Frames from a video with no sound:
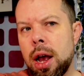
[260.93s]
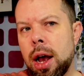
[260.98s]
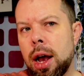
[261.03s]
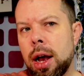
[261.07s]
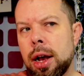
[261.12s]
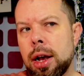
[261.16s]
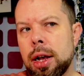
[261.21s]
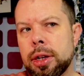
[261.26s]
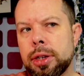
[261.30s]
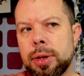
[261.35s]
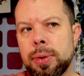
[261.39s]

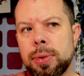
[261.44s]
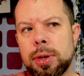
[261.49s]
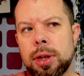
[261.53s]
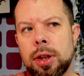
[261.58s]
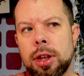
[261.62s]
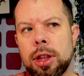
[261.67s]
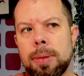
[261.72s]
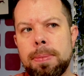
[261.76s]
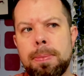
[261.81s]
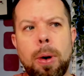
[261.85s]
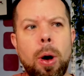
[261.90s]
Uh, so it's
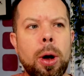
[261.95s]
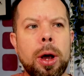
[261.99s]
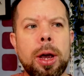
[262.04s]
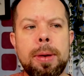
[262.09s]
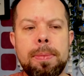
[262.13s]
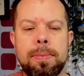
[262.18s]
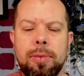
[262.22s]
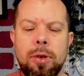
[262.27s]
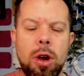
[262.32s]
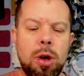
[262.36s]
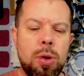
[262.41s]
like the Pocket
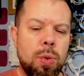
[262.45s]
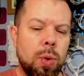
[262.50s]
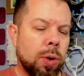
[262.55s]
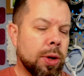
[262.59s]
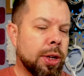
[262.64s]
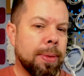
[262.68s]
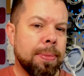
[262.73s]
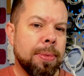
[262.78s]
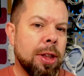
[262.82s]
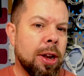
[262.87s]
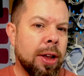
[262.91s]
Pro or
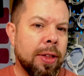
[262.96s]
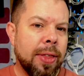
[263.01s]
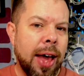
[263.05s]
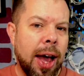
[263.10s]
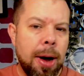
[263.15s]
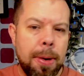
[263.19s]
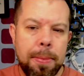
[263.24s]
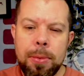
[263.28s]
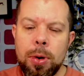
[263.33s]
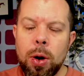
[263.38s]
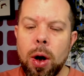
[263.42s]
something like
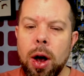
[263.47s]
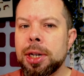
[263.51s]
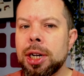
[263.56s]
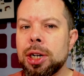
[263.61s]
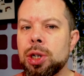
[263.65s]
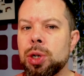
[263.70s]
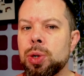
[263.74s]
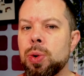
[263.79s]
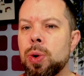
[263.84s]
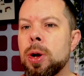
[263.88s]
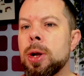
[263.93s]
that. I'm not that
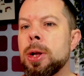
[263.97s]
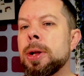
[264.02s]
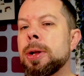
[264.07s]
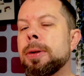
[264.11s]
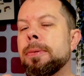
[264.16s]
sure.